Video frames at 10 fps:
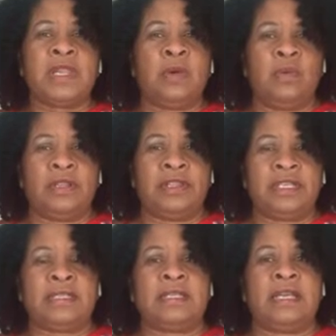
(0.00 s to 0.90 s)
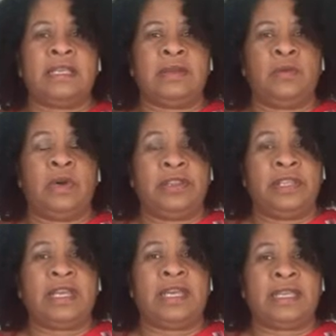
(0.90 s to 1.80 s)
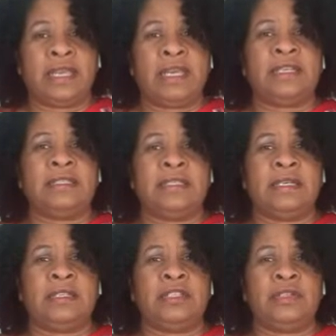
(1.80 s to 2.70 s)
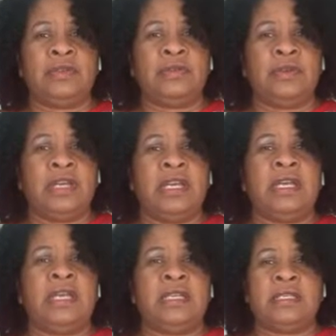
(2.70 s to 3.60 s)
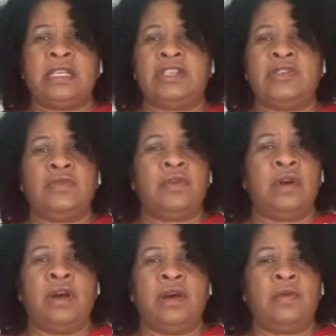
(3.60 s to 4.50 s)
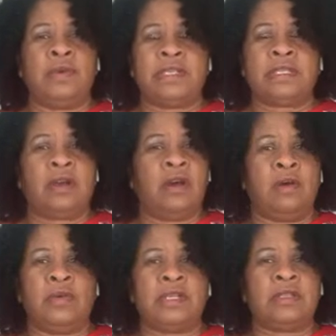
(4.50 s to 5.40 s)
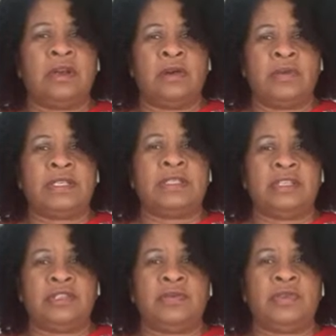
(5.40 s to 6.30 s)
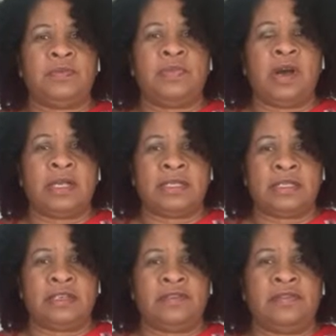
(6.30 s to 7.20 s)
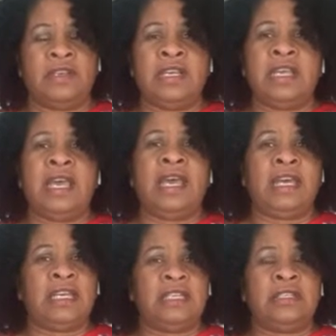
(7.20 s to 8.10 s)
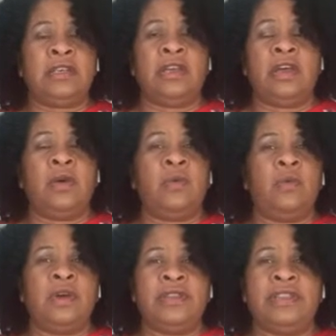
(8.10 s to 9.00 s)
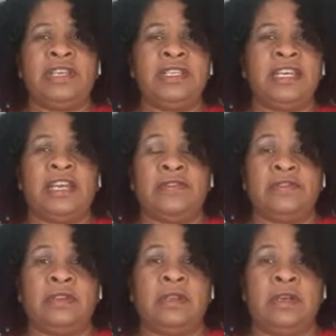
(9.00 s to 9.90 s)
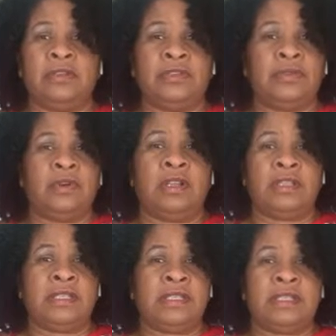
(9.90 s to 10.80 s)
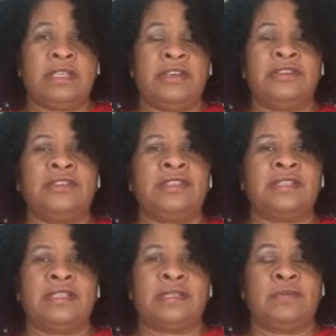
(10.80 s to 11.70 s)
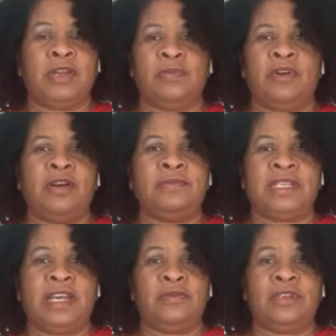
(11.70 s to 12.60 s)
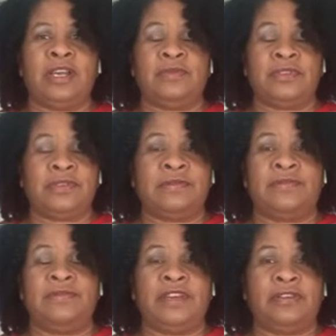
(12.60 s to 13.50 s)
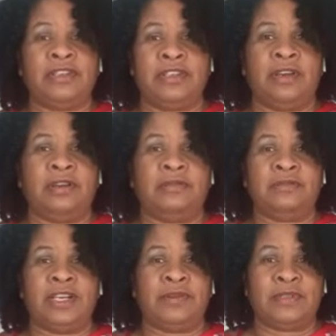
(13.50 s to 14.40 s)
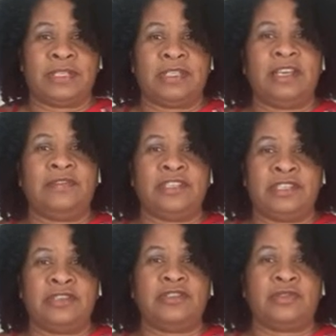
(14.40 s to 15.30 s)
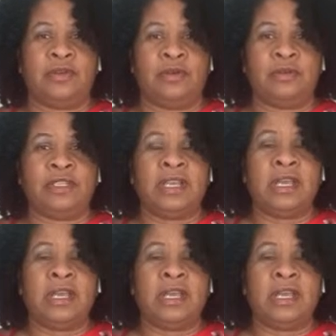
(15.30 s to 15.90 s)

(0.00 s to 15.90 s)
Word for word: One things I one thing I can tell you is that you always, always, always need to be positive. And one thing that I've clung to all these years, because my mom died when I was very young, when I was 11 years old,